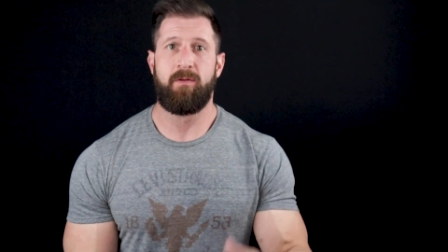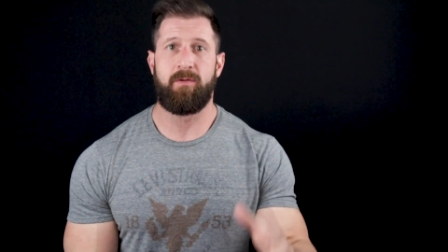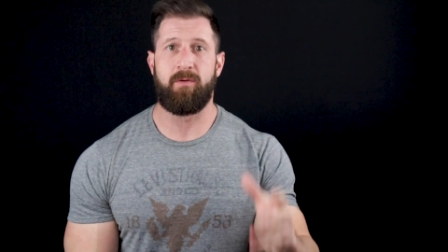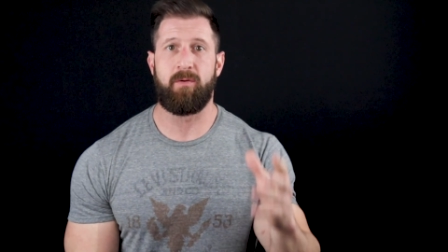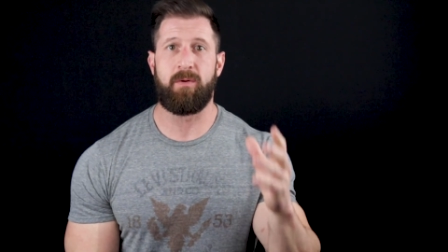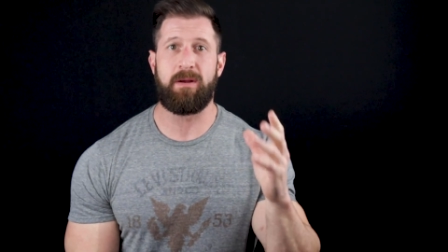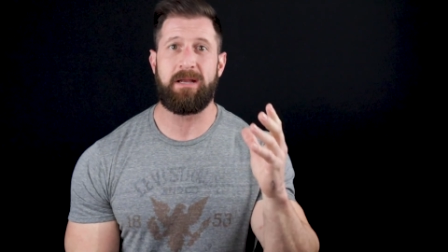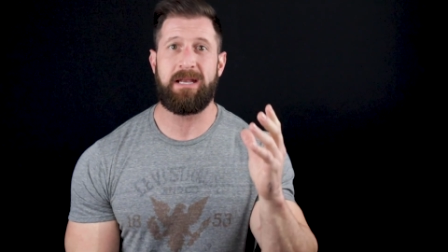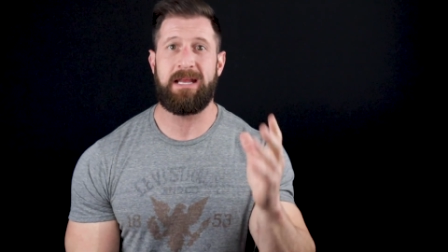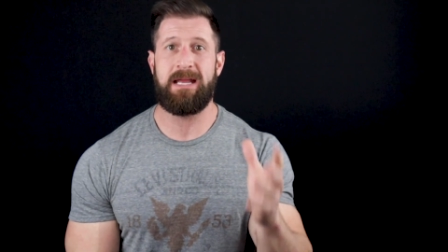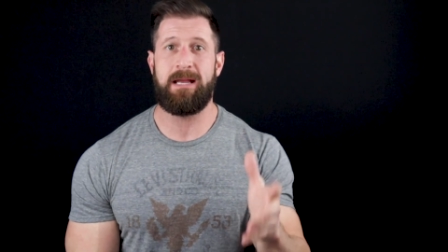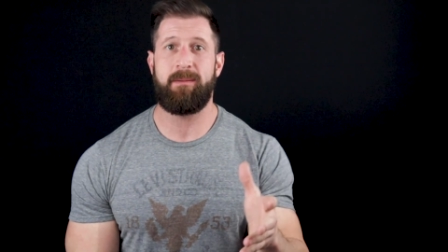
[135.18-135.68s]

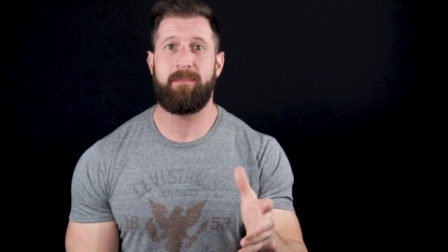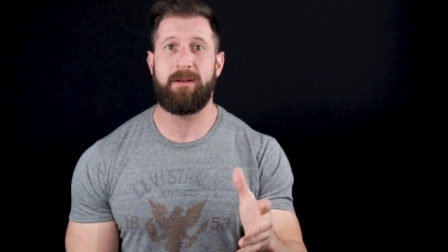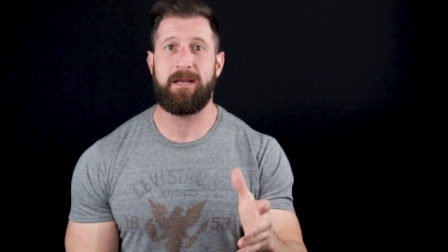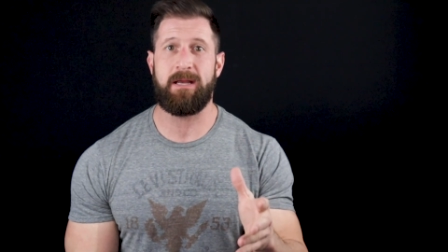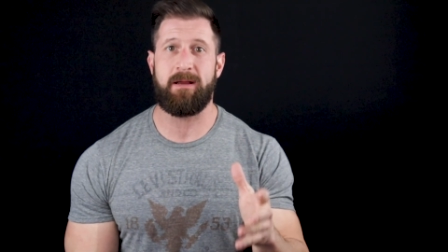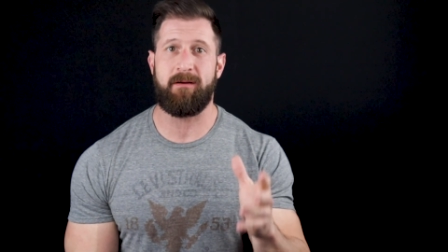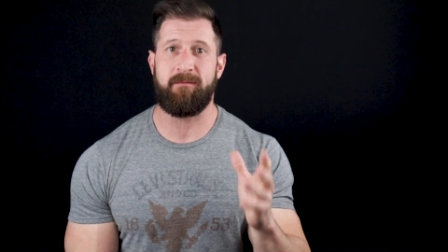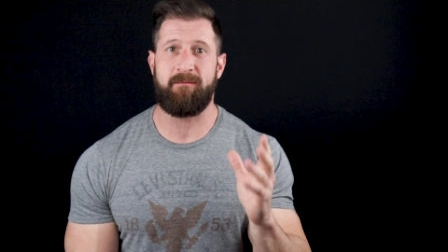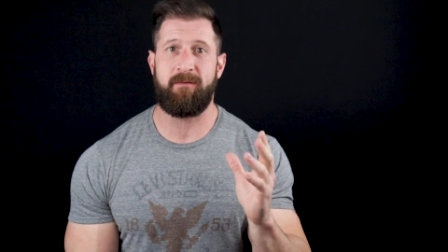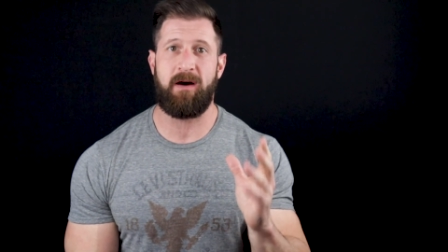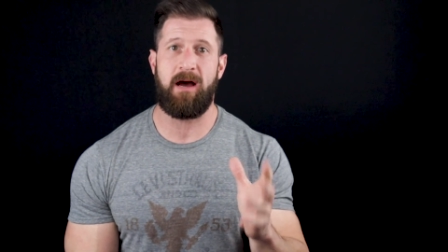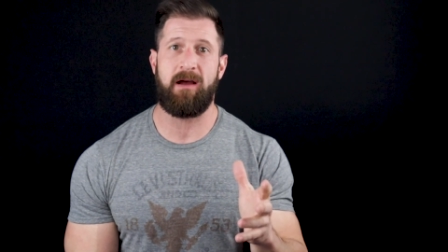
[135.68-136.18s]
through
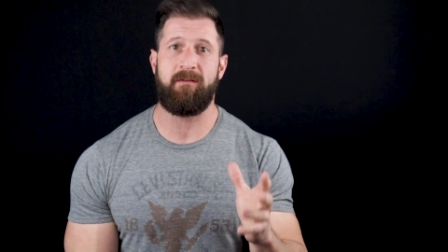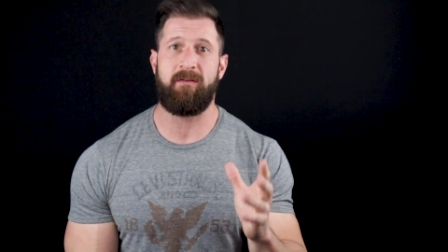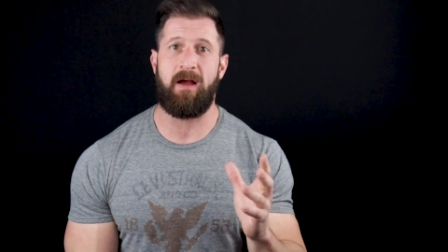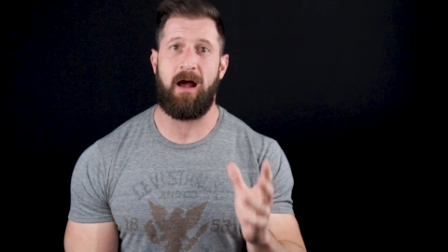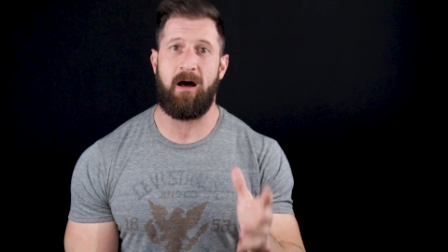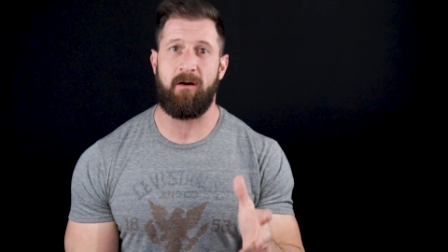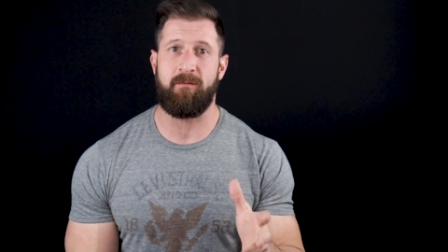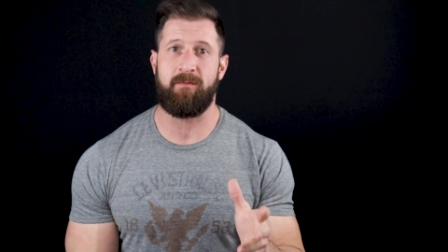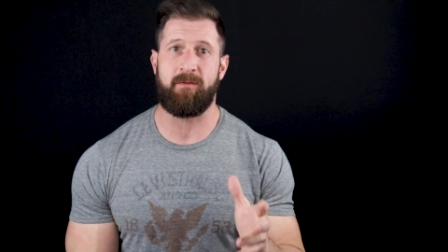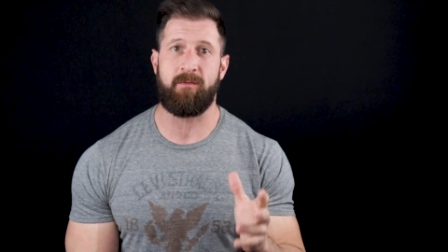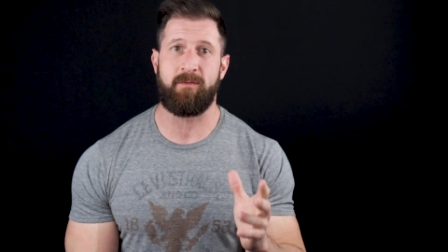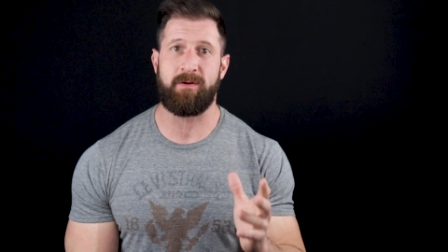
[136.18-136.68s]
inhibiting
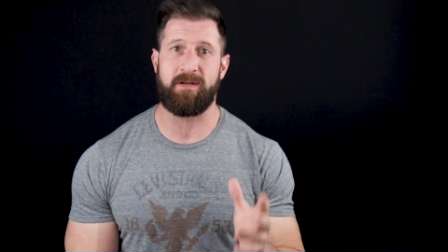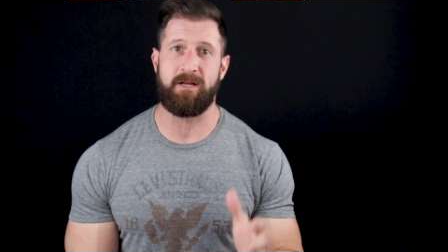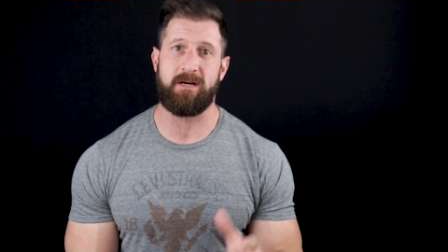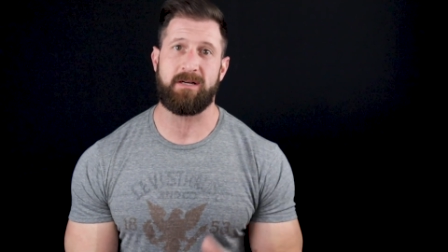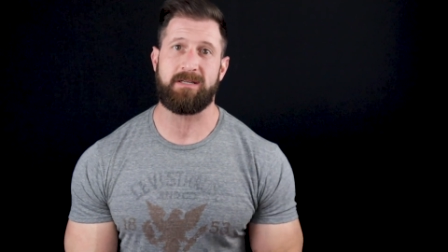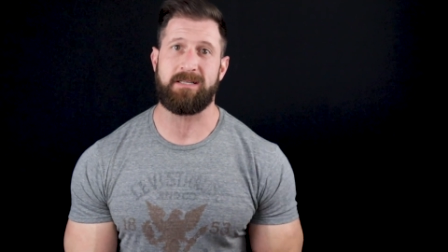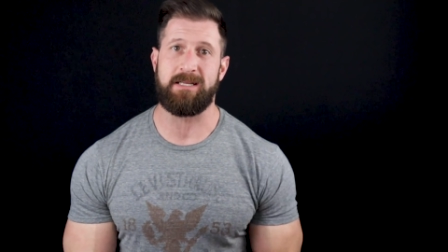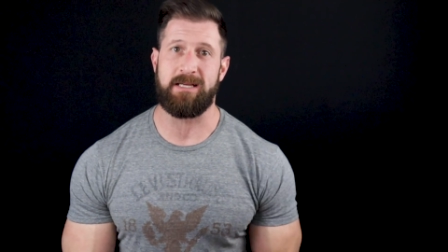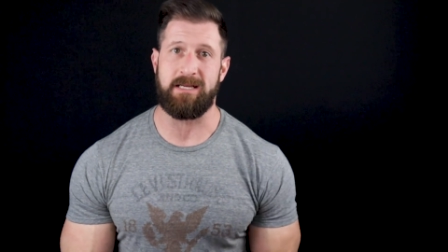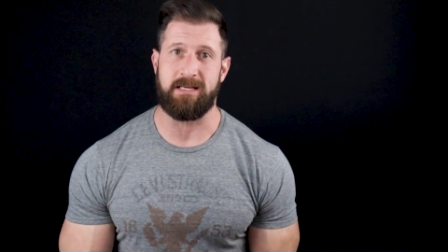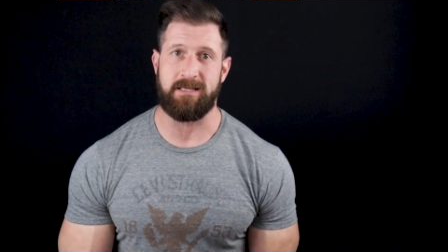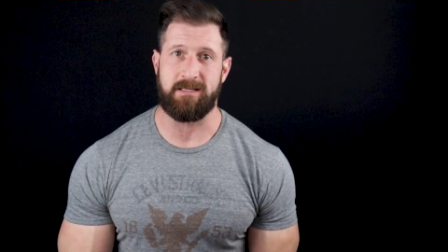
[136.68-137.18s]
5-alpha
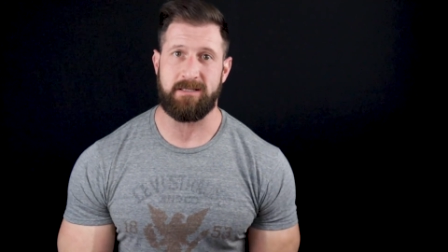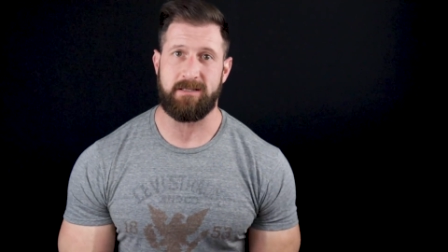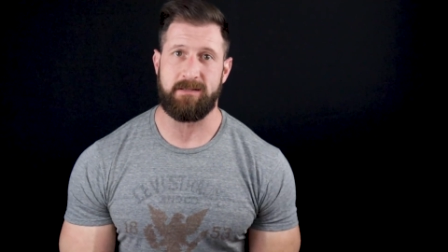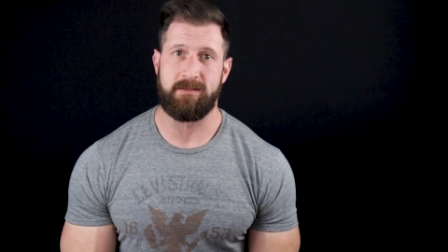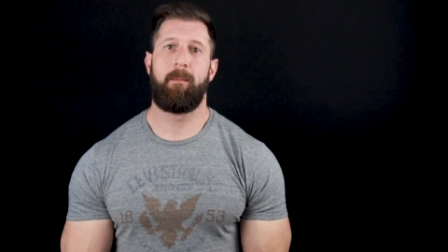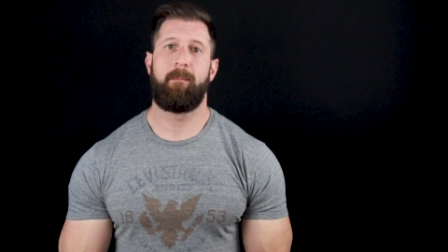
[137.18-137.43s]
reductase,